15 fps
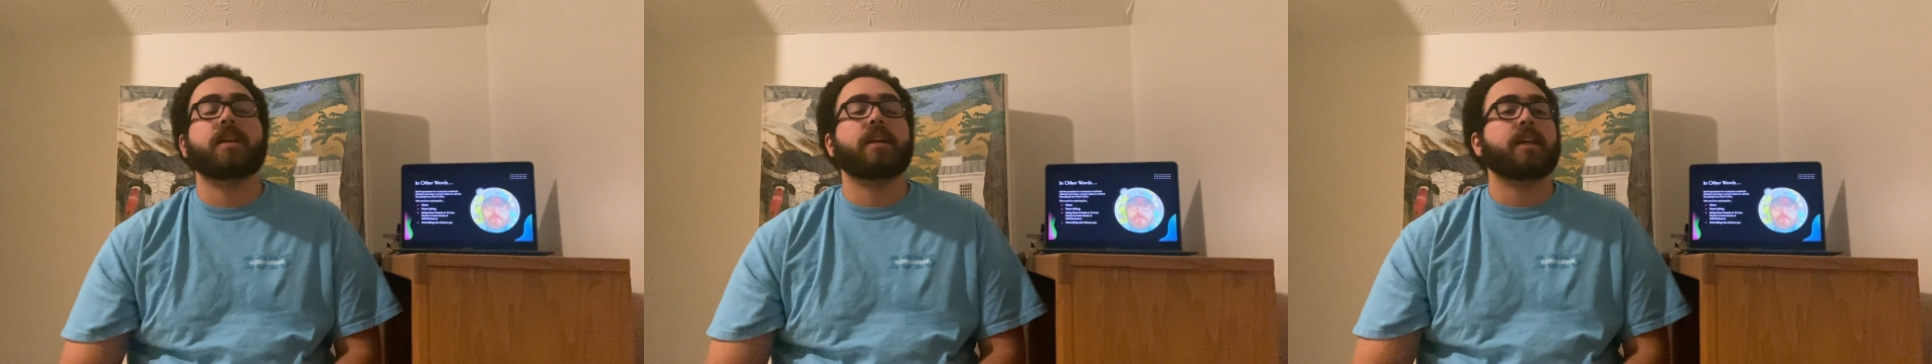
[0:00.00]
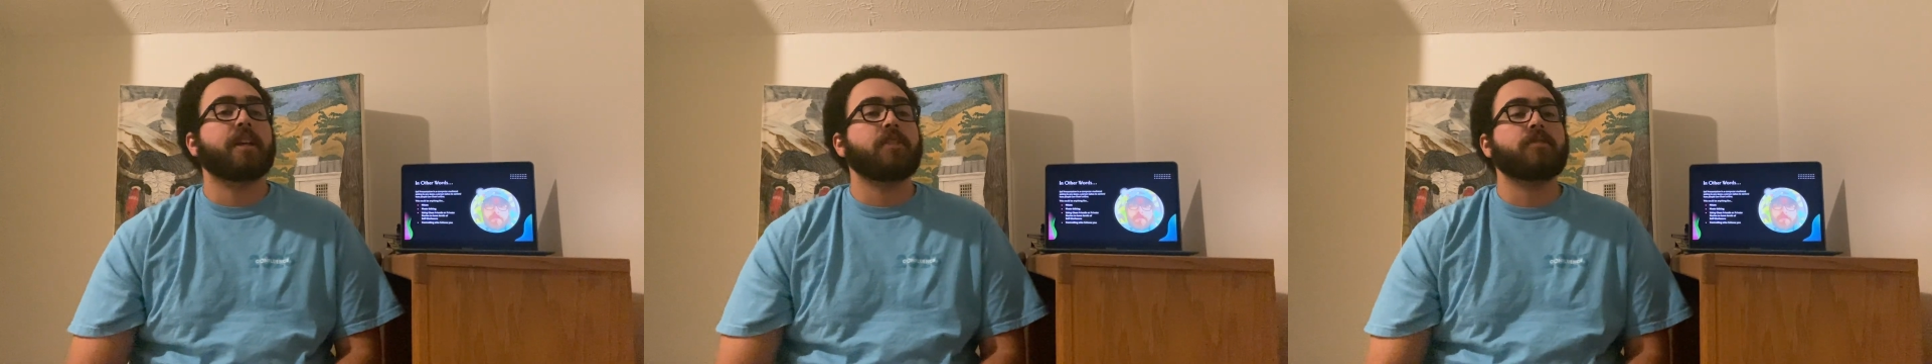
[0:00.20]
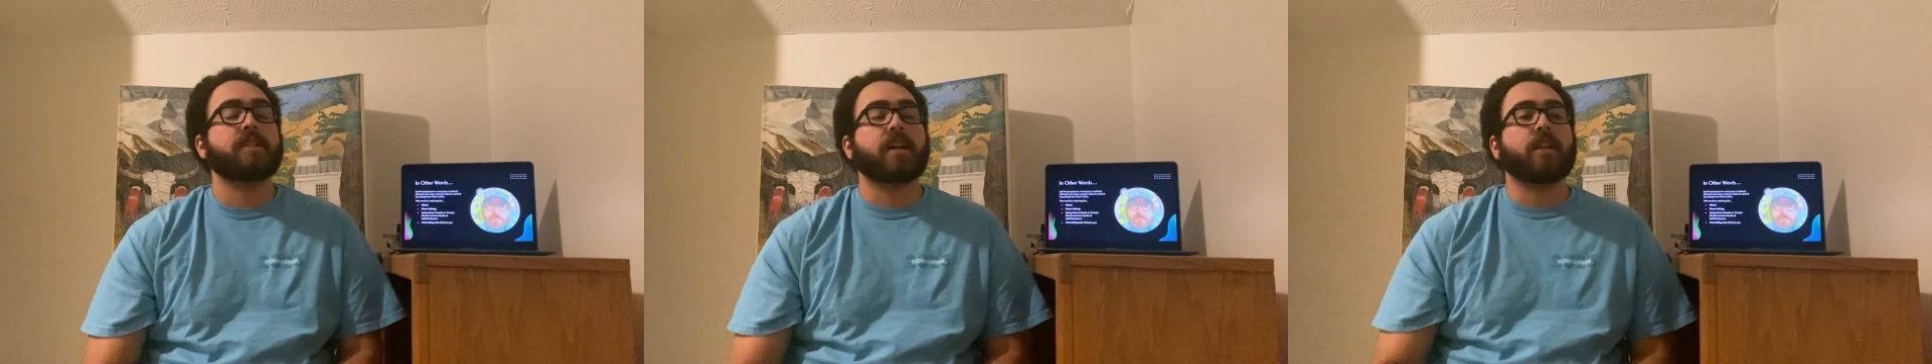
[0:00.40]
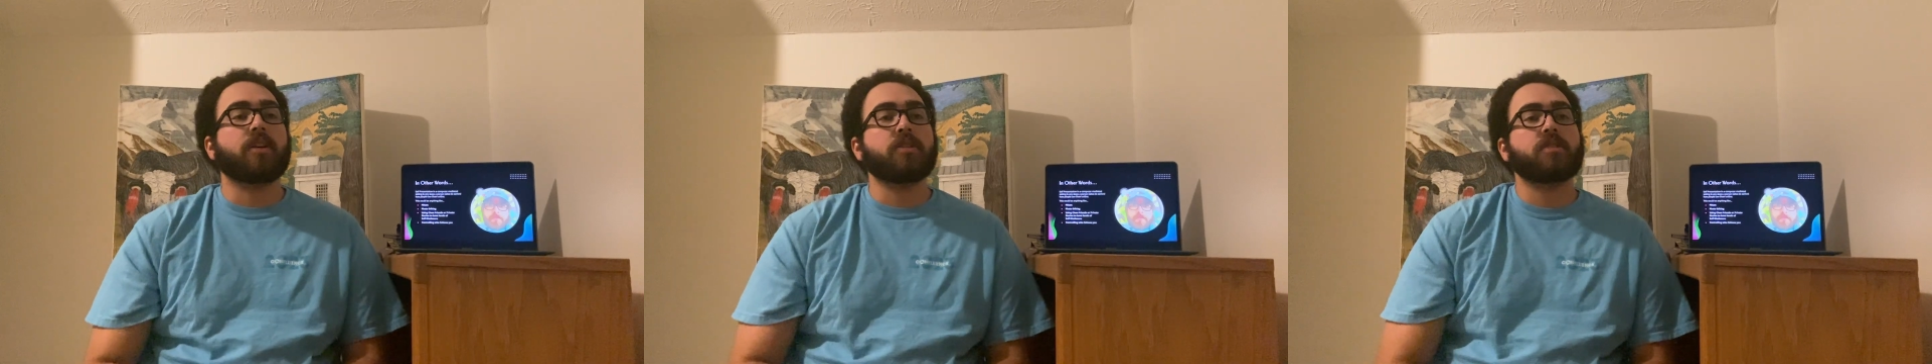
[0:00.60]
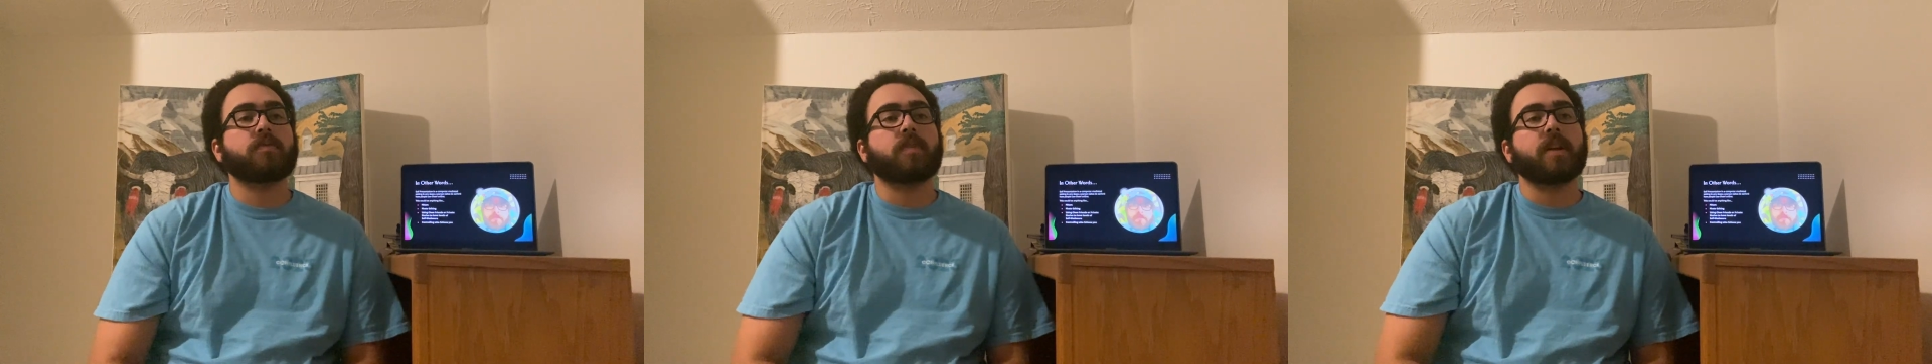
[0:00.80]
using
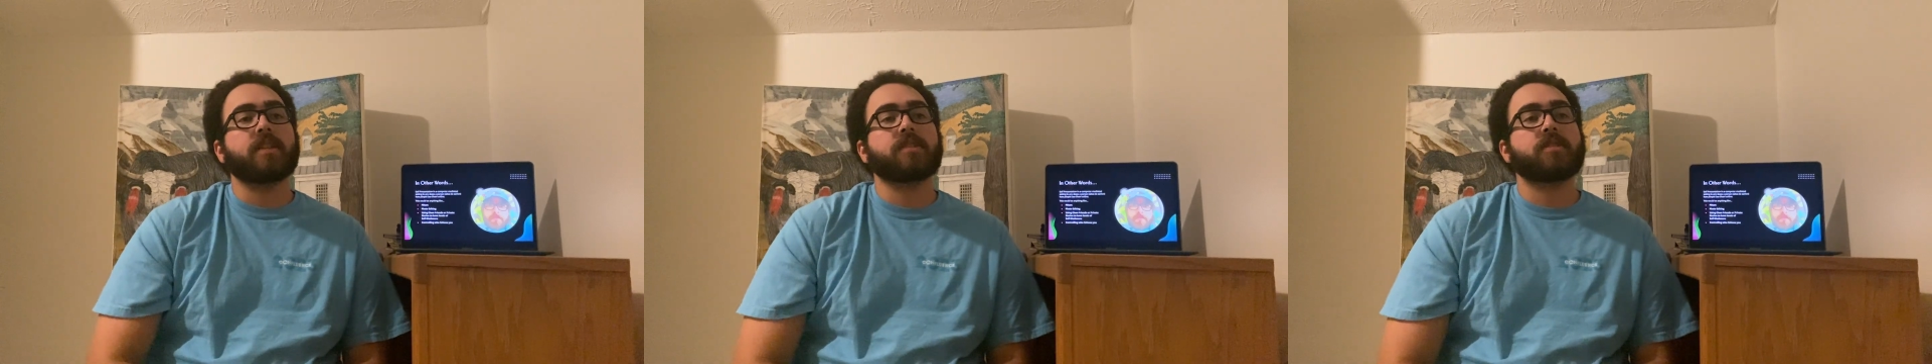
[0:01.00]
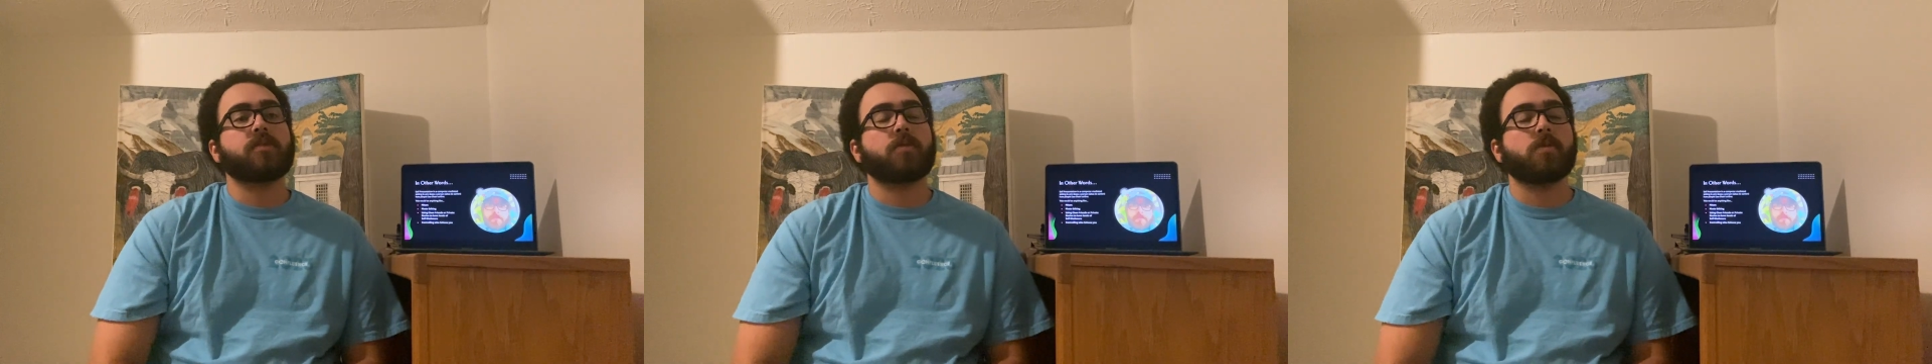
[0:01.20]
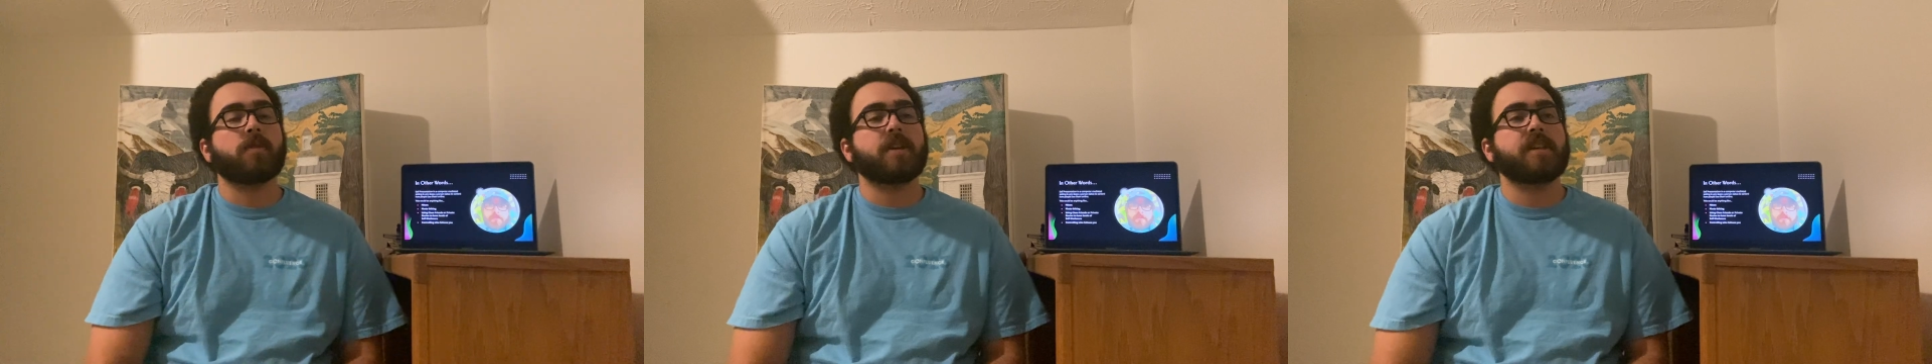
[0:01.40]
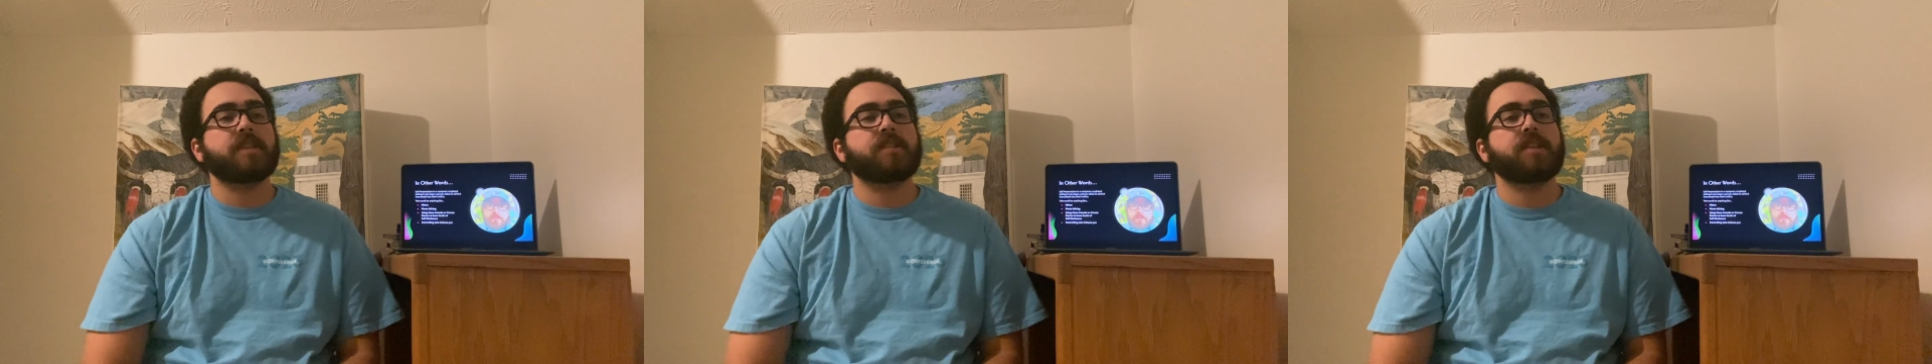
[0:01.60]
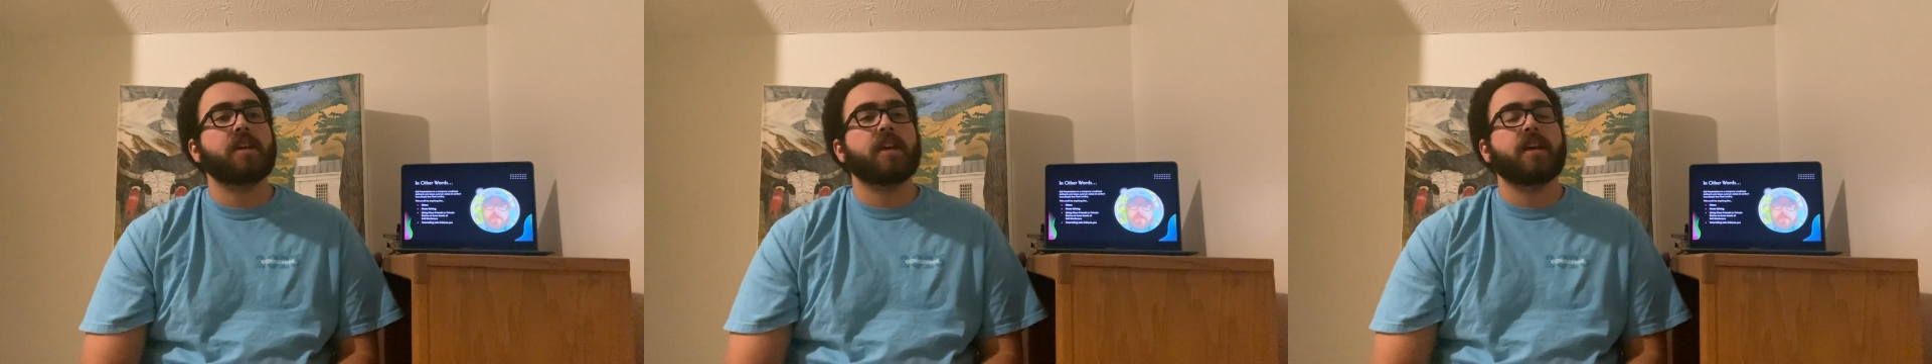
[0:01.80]
close friend
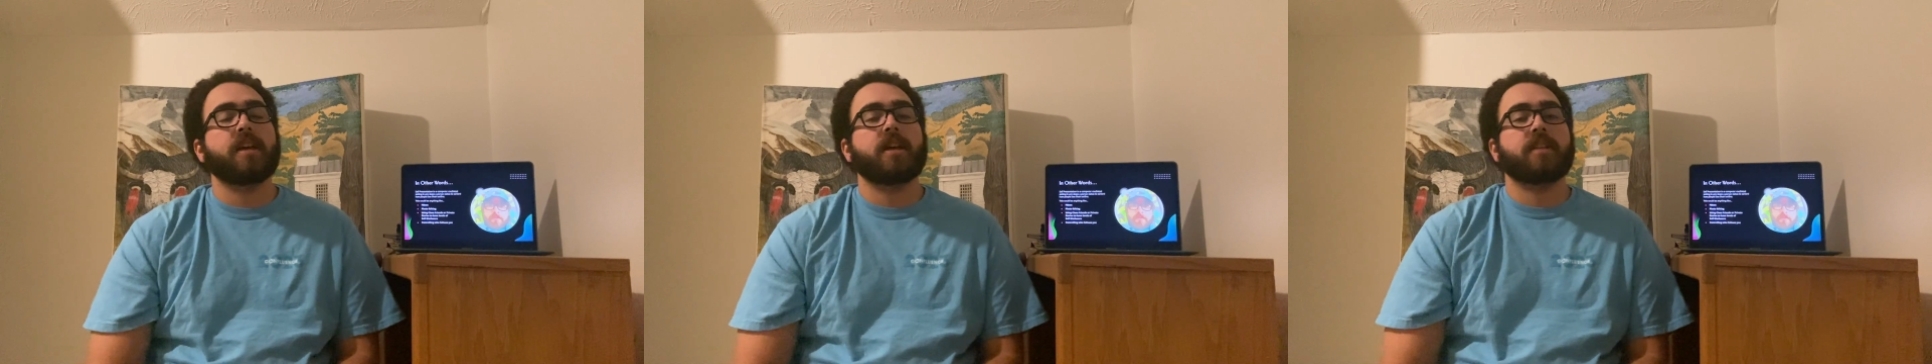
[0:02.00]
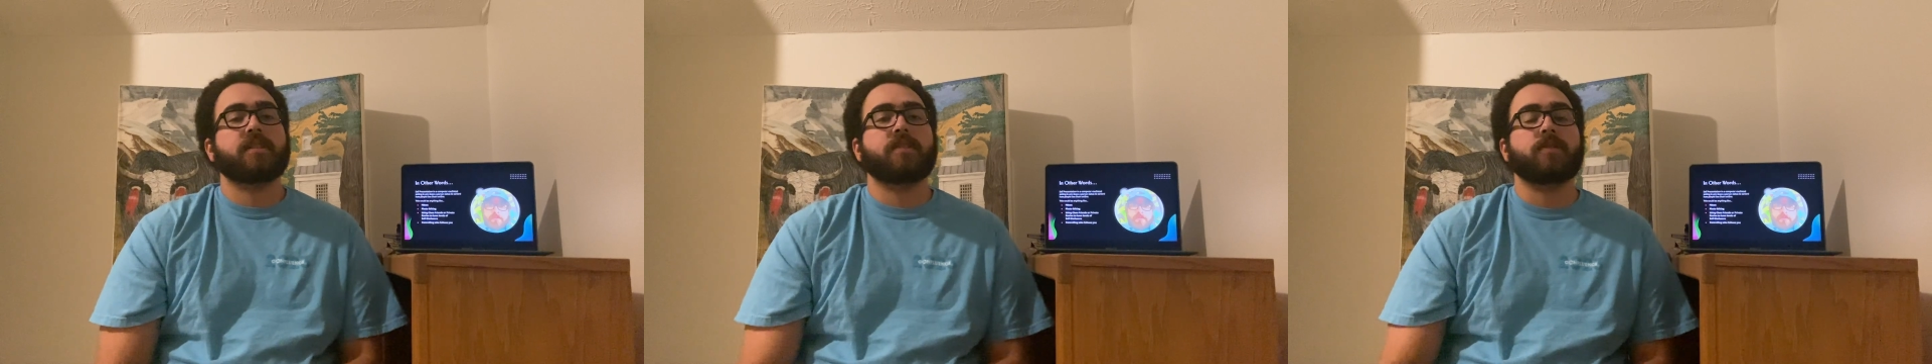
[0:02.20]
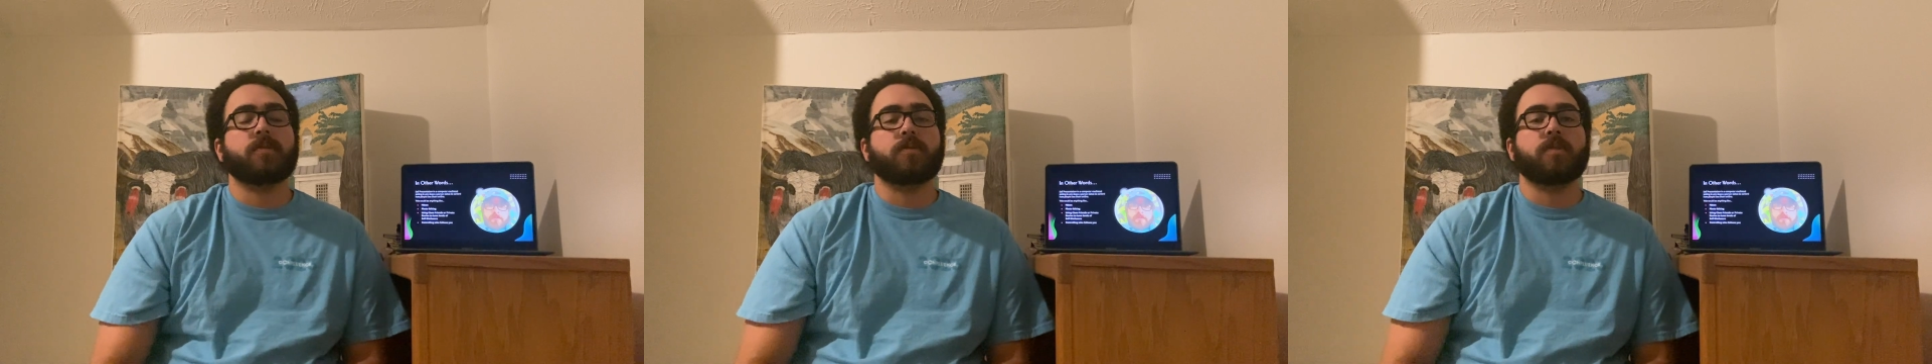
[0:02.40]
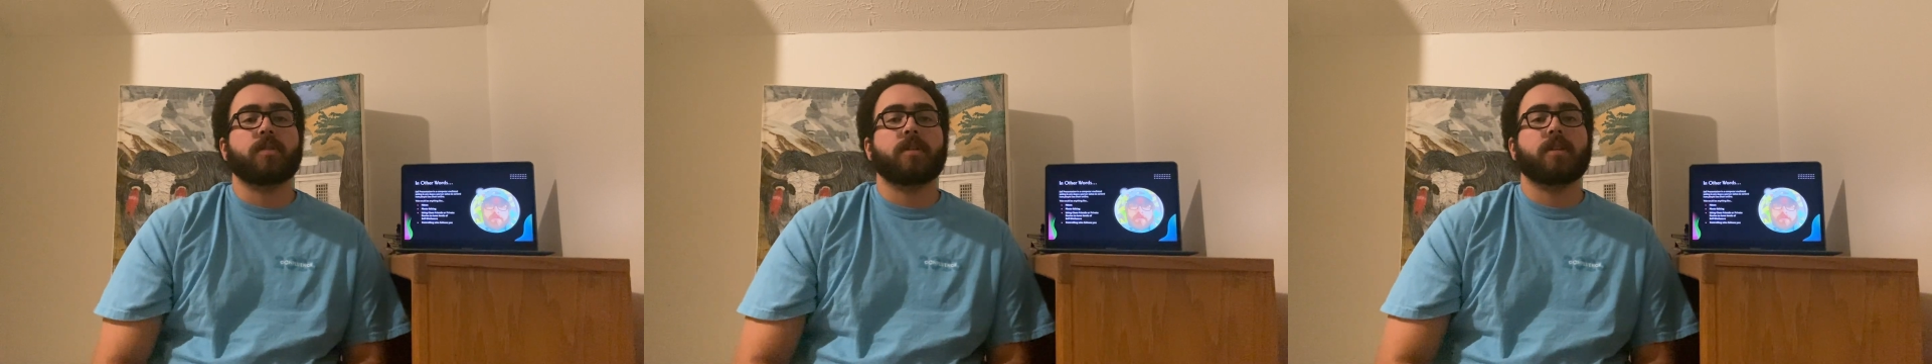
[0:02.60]
stories to